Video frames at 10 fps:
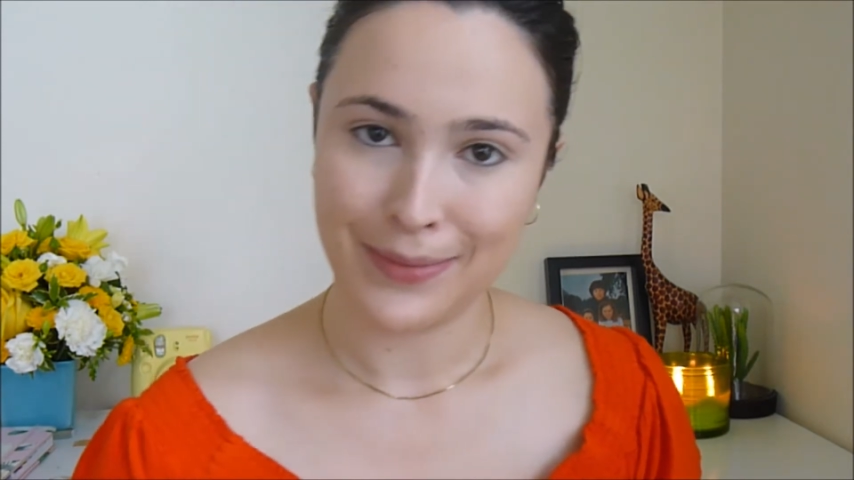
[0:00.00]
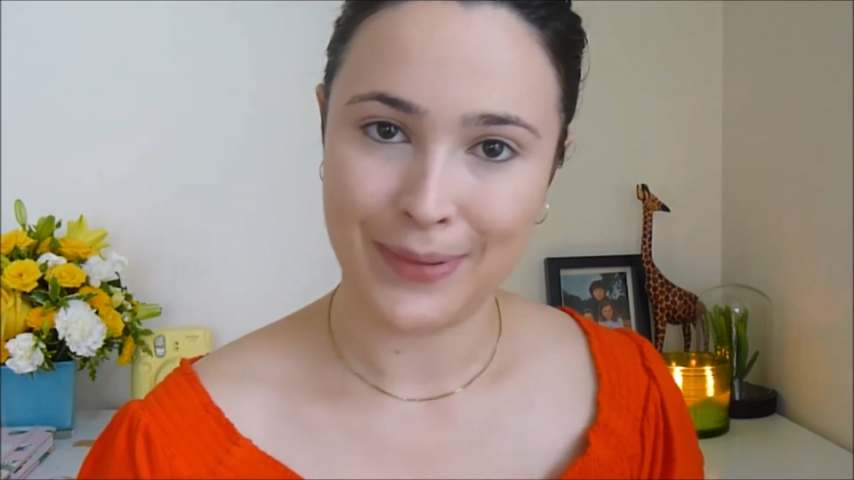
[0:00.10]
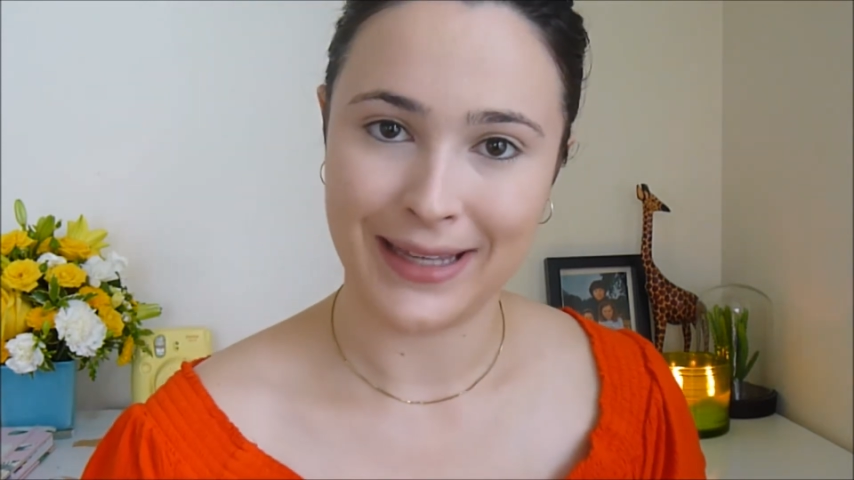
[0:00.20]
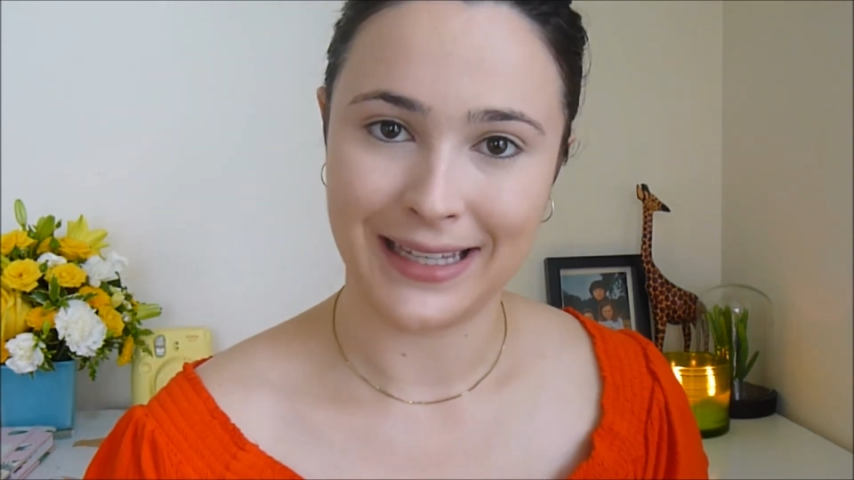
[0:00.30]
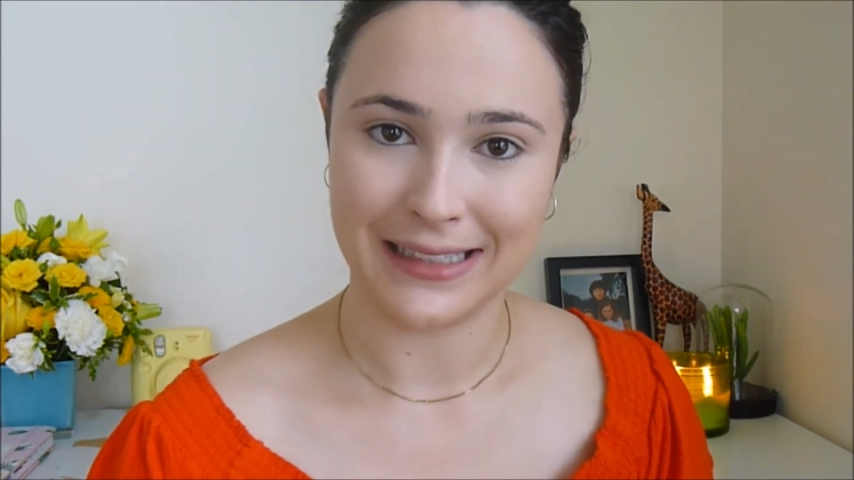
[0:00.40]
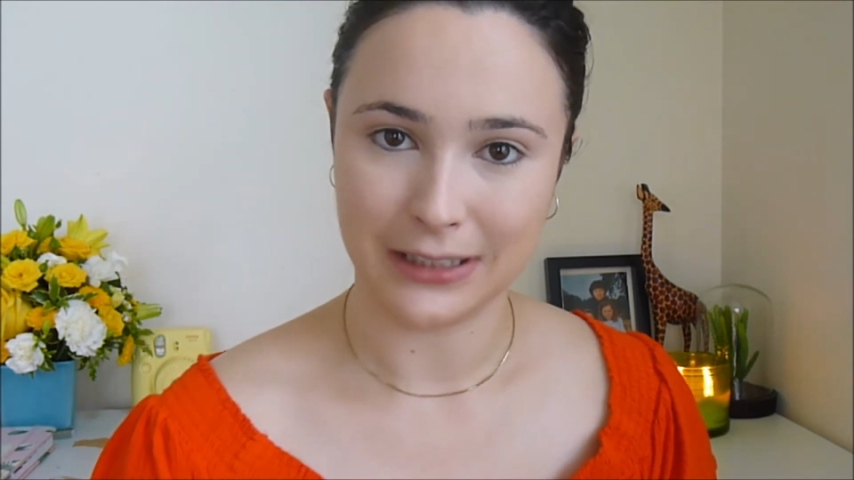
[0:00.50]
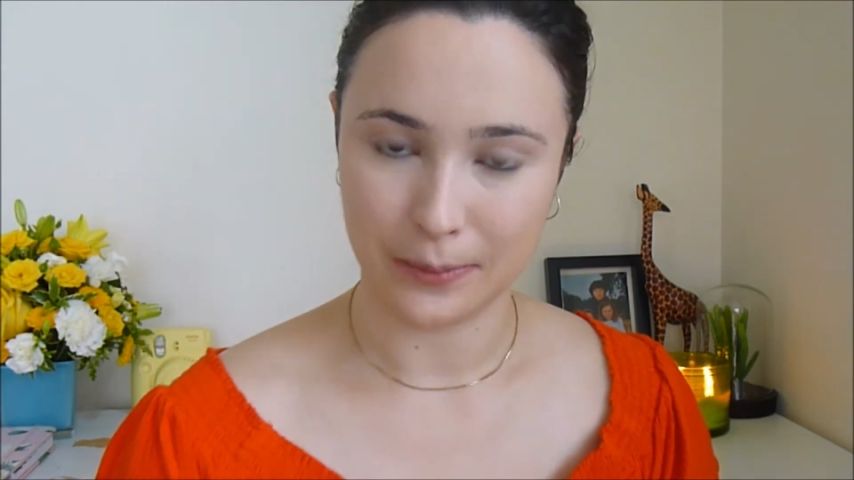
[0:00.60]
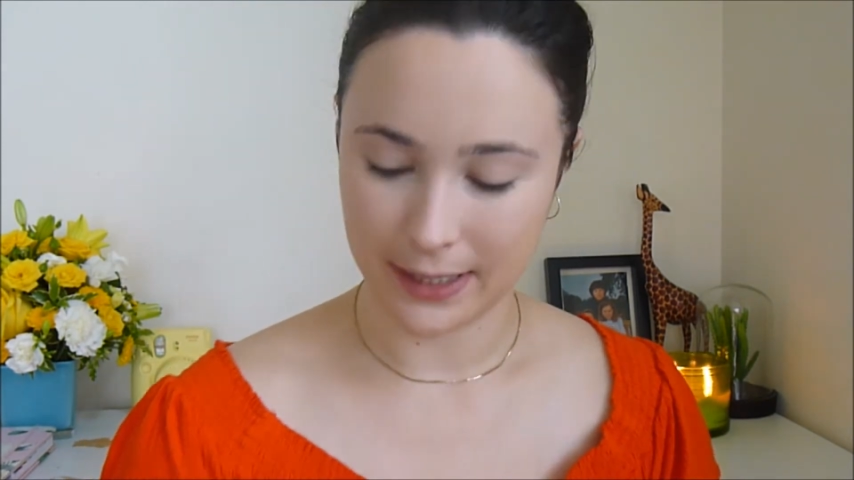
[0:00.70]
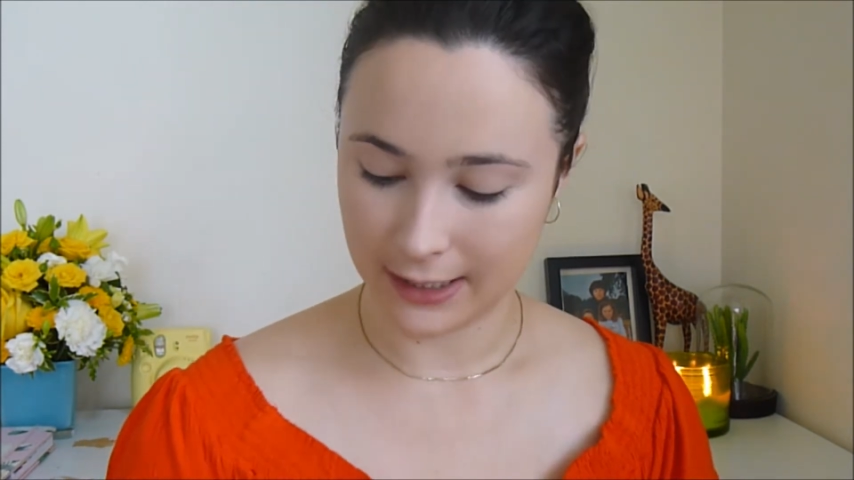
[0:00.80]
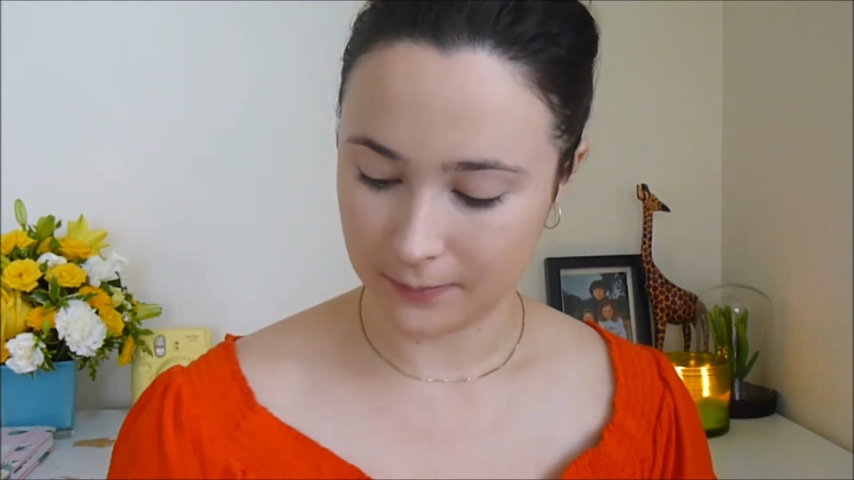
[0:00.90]
bake that a little
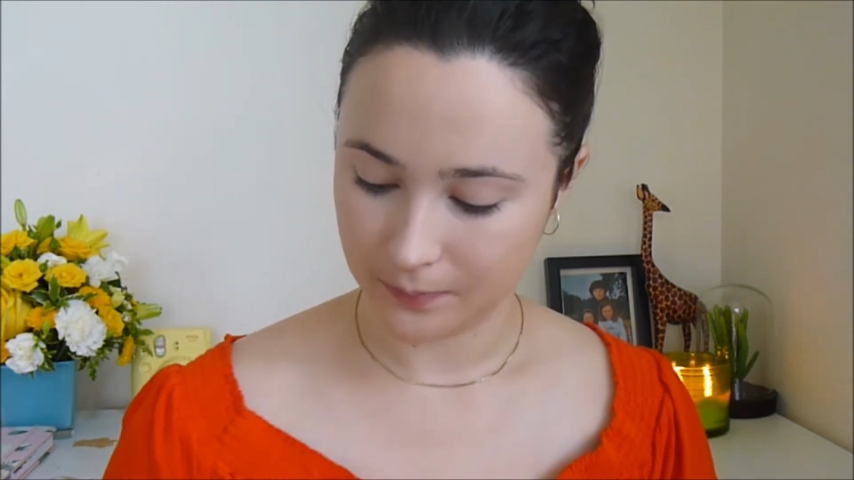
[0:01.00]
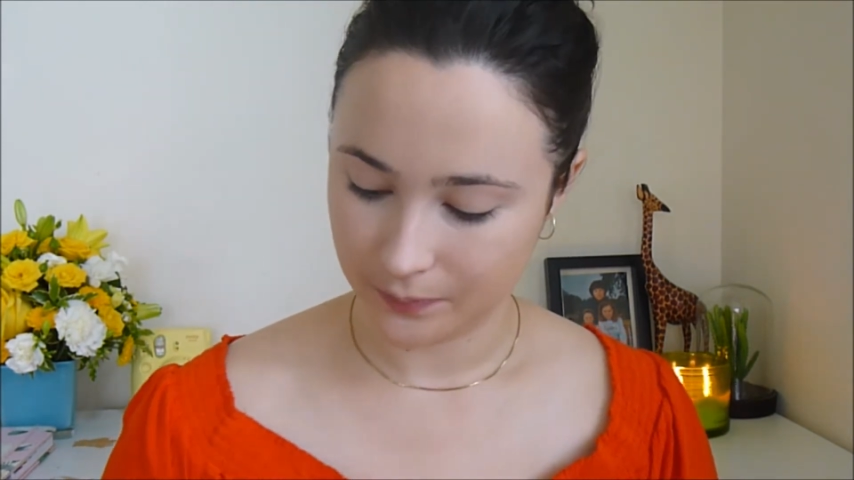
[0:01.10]
bit.